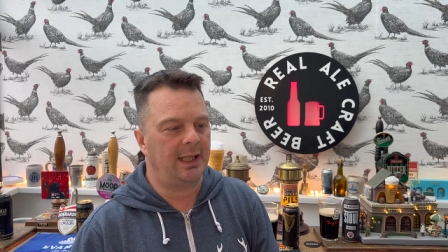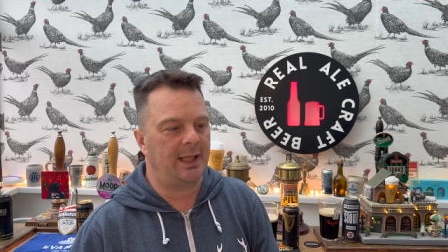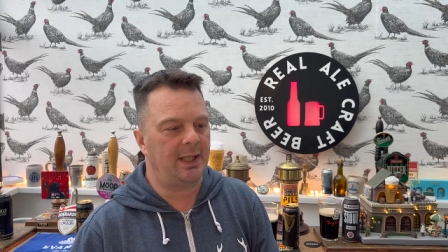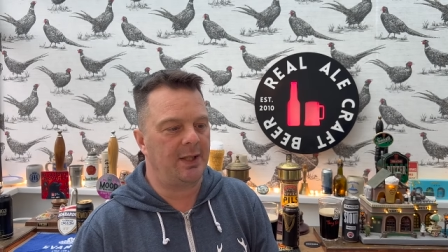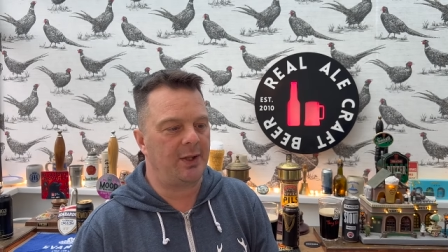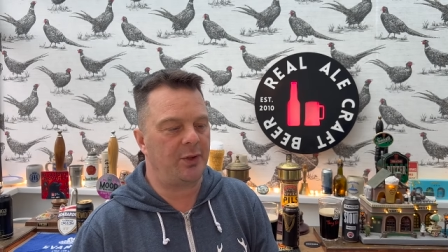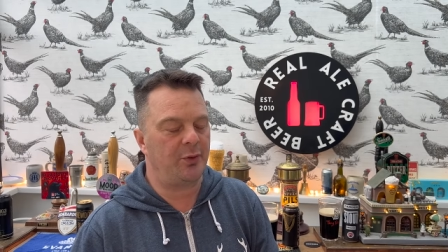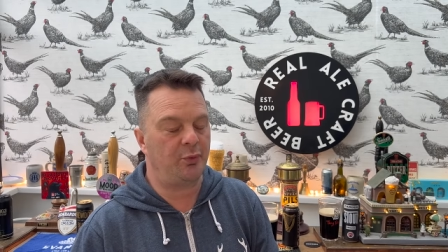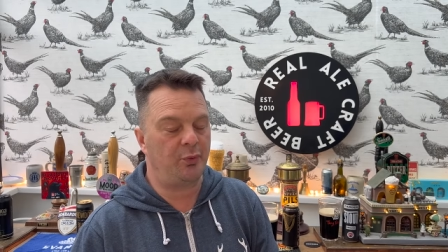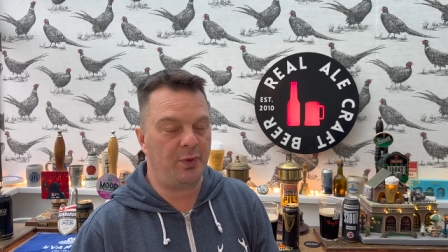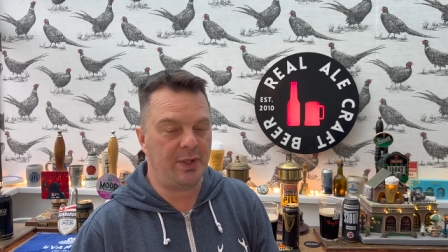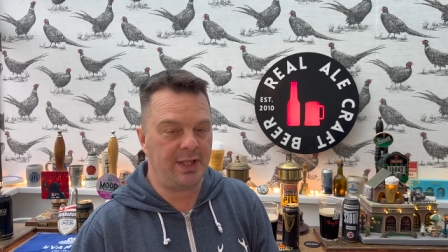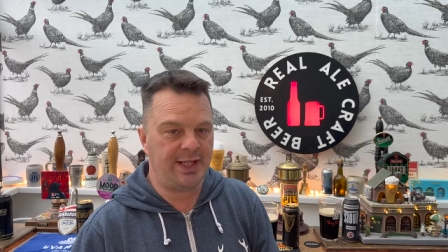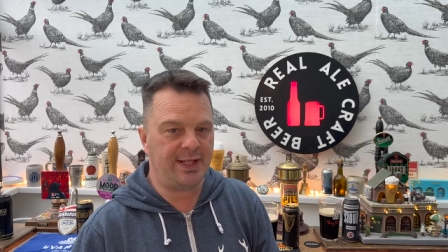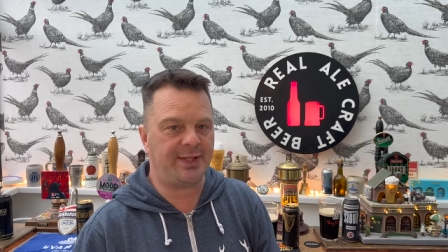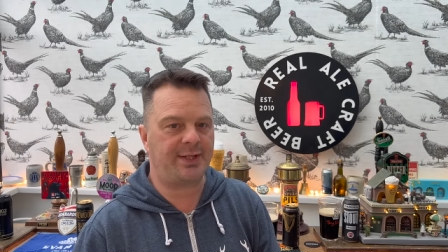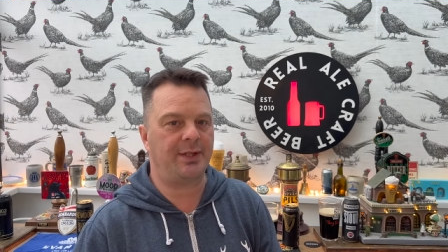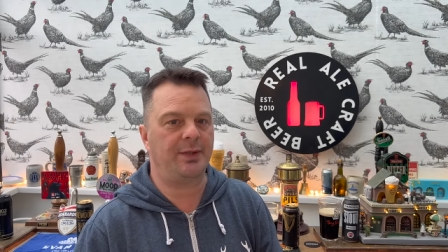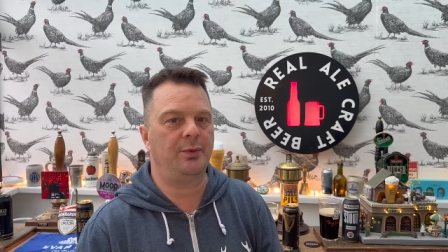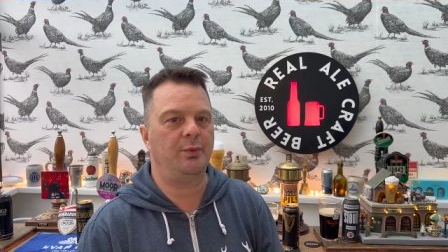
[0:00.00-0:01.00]
the
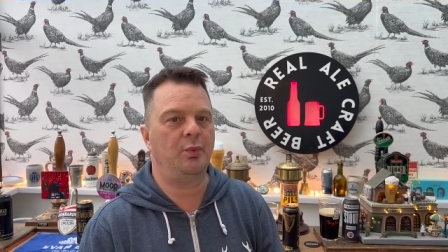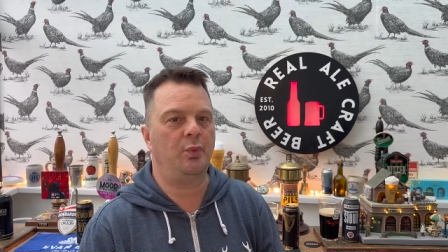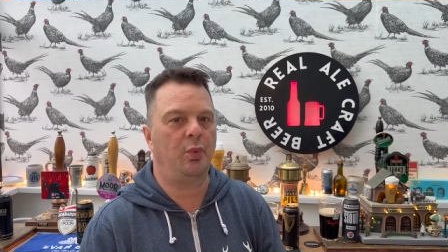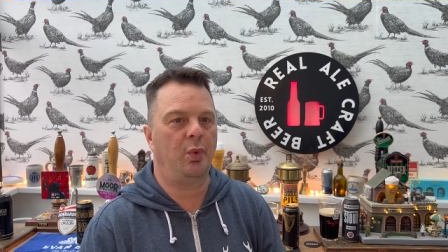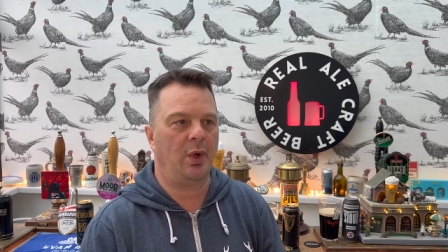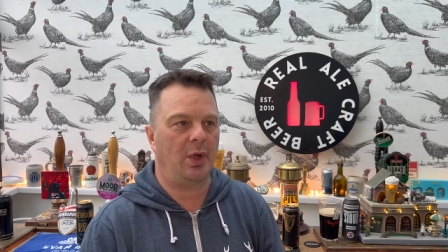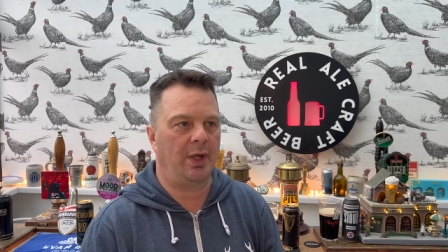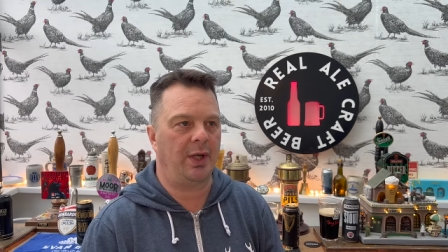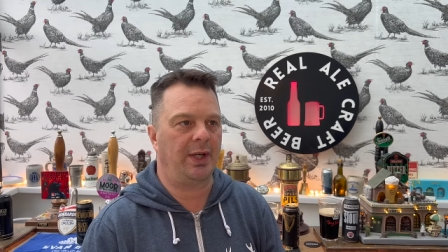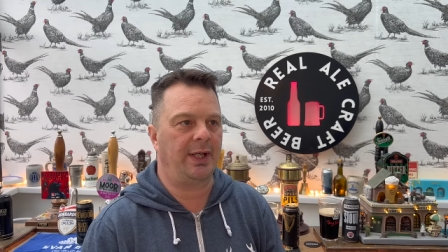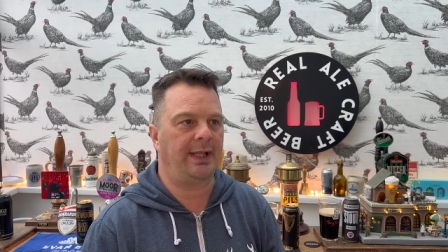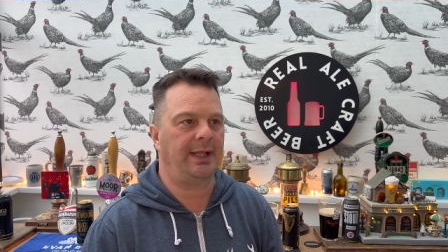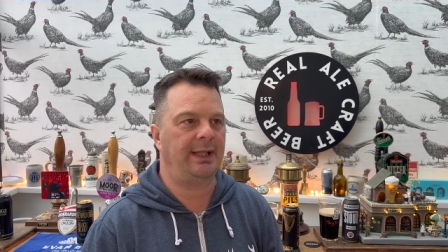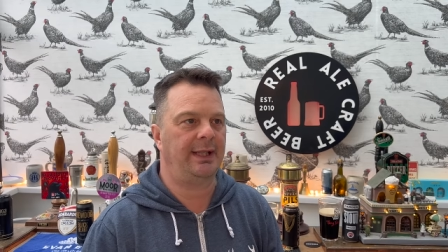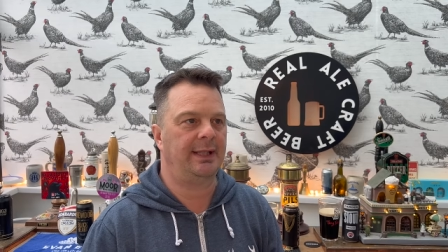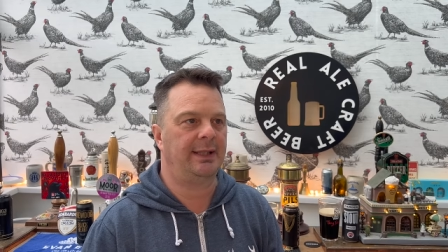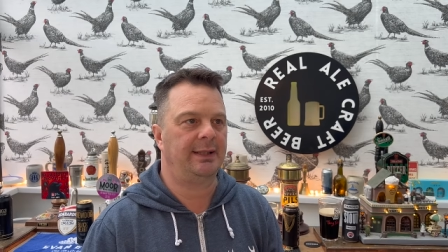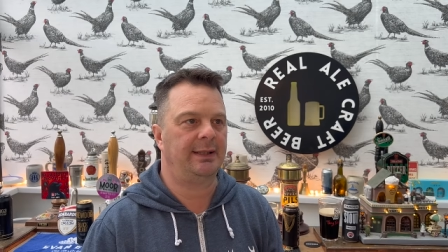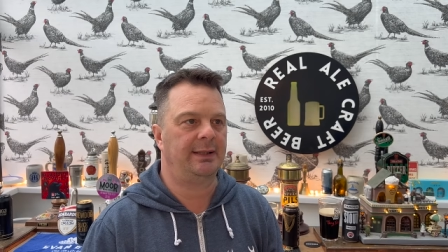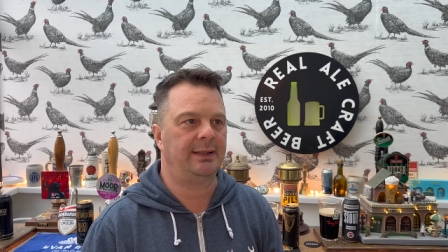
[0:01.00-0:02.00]
reason why
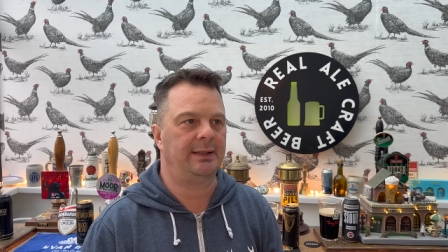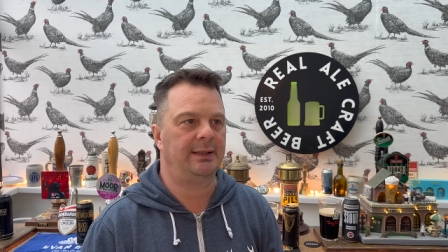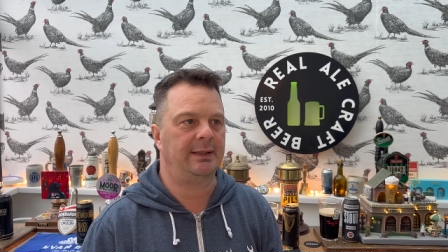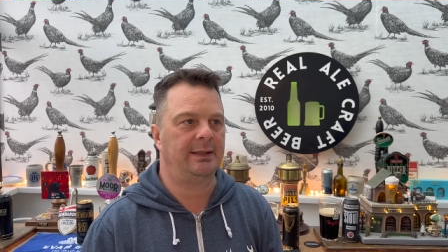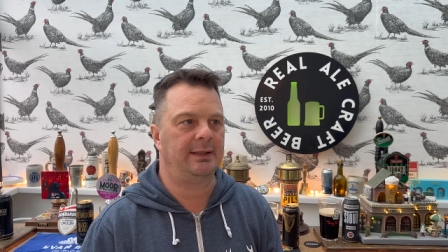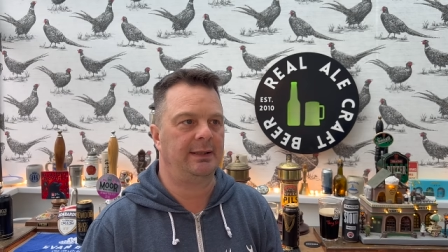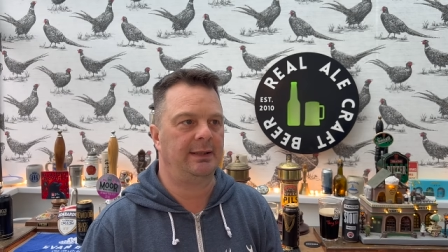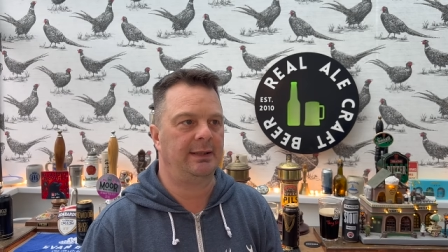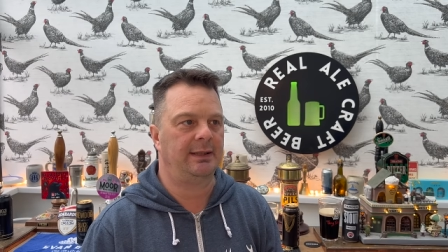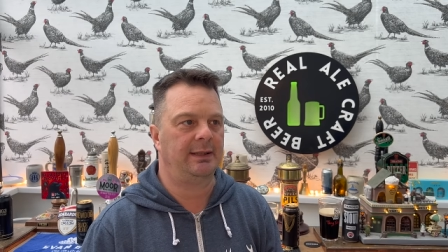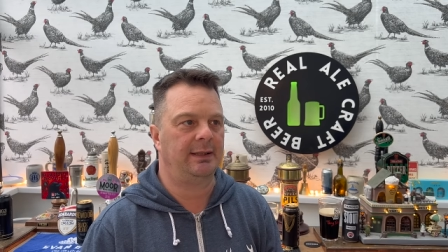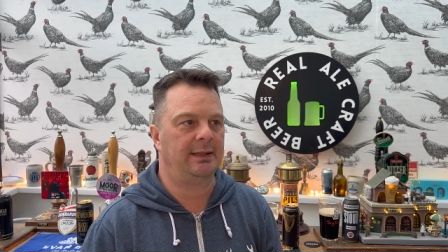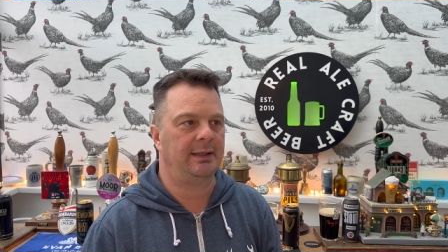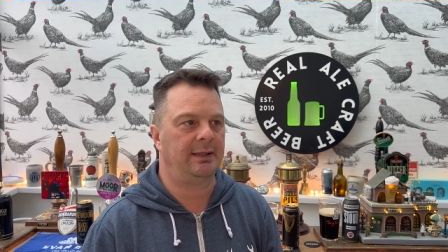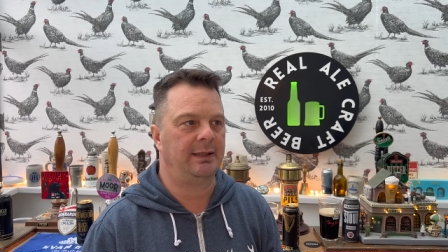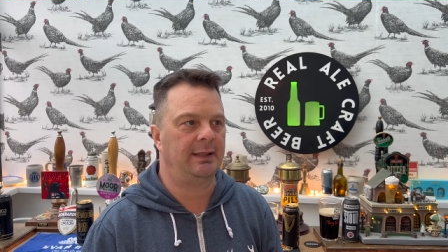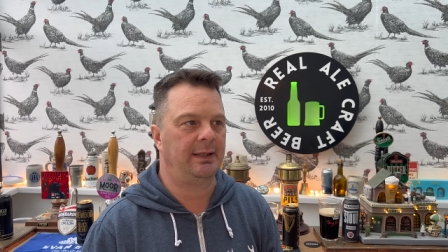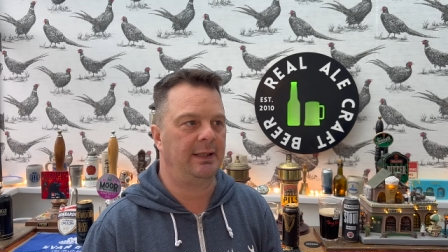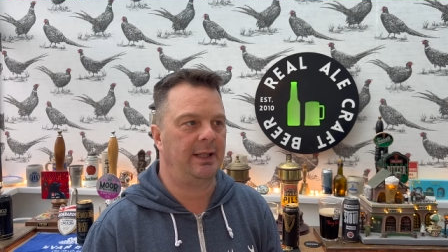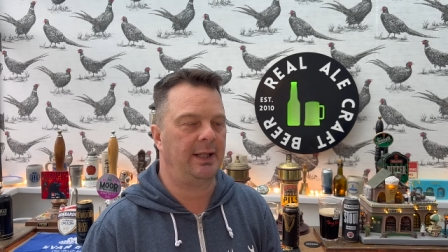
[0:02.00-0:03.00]

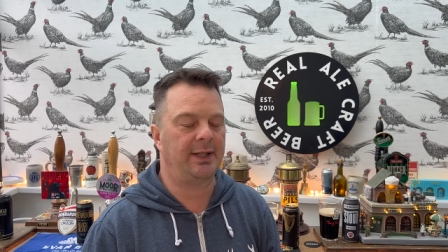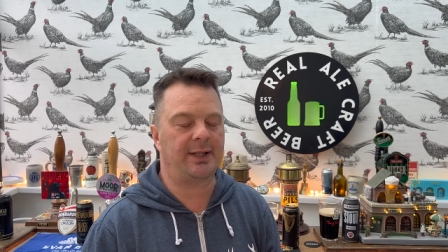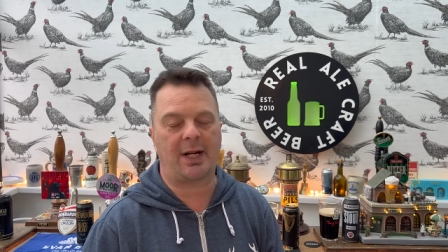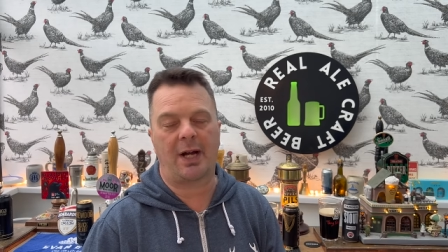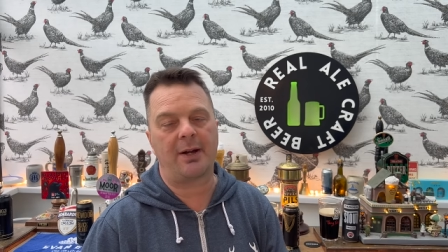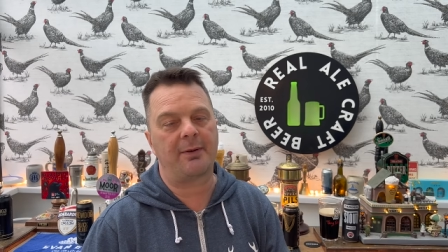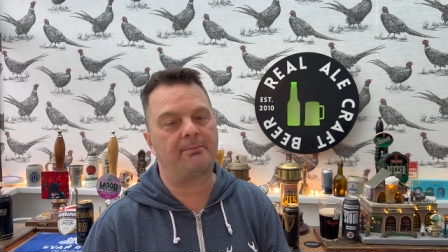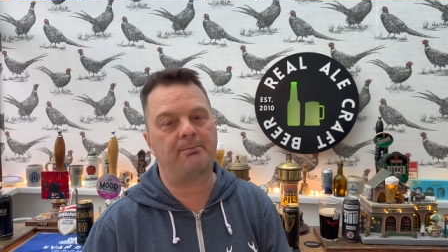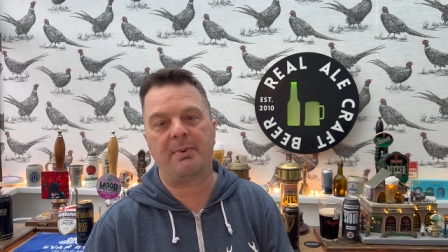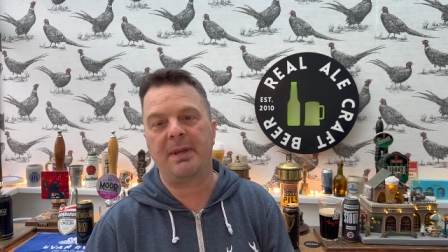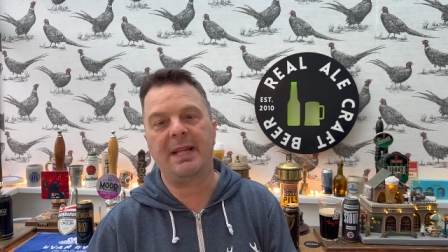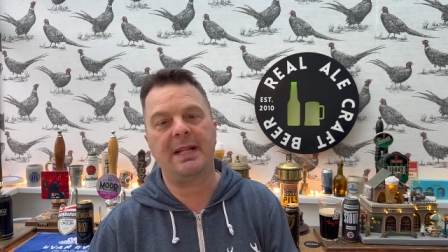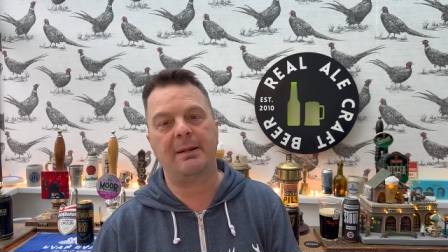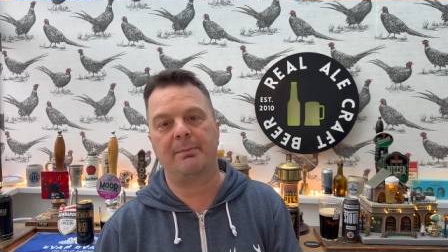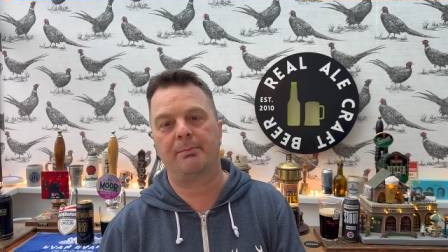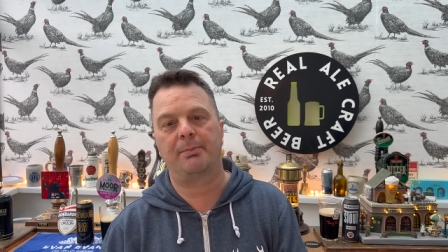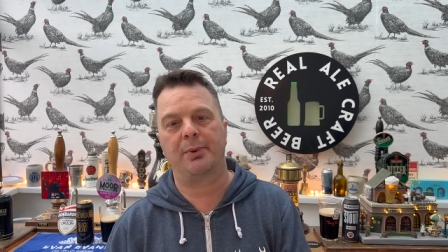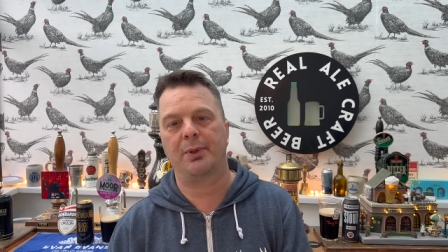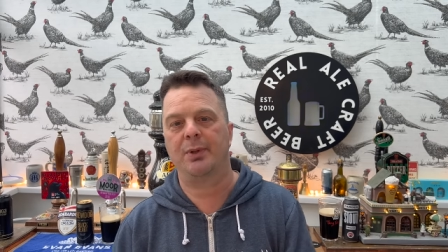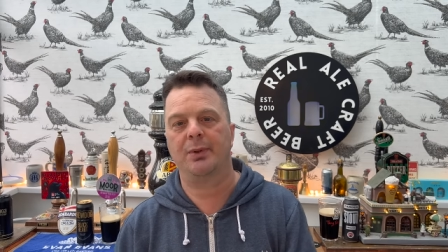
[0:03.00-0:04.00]
I've been
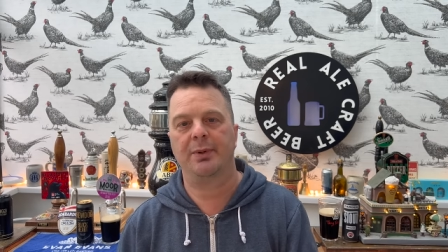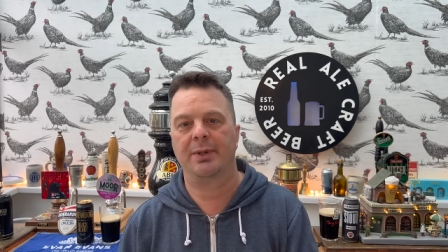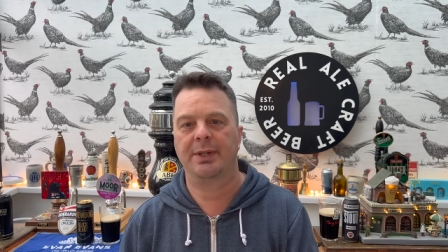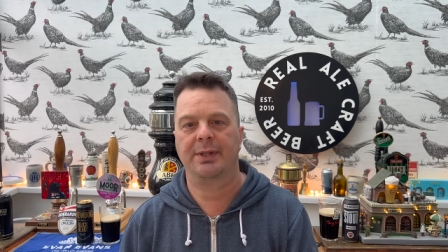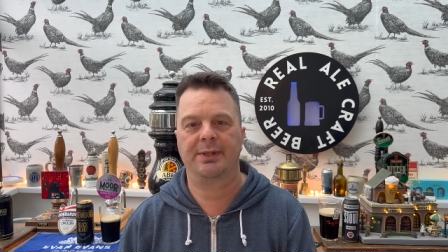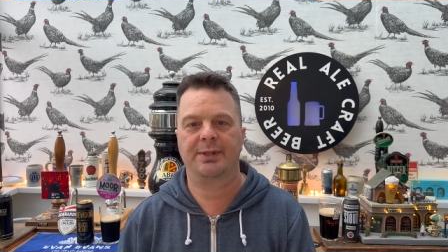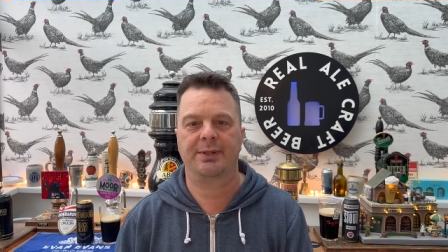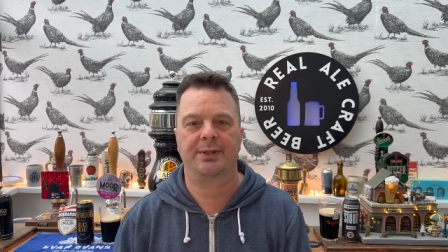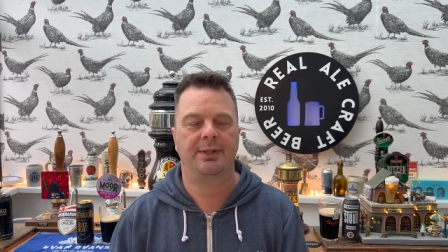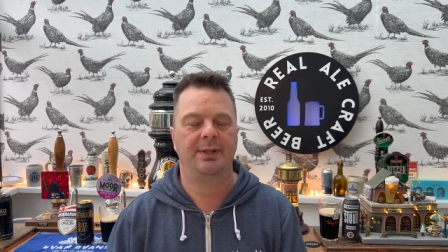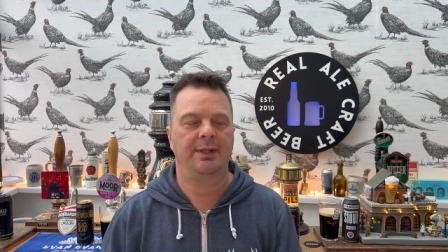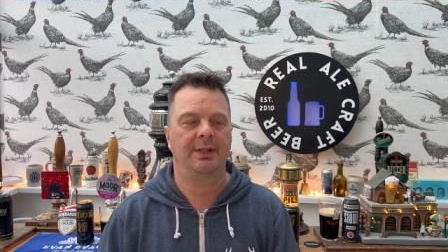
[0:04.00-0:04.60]
at breweries.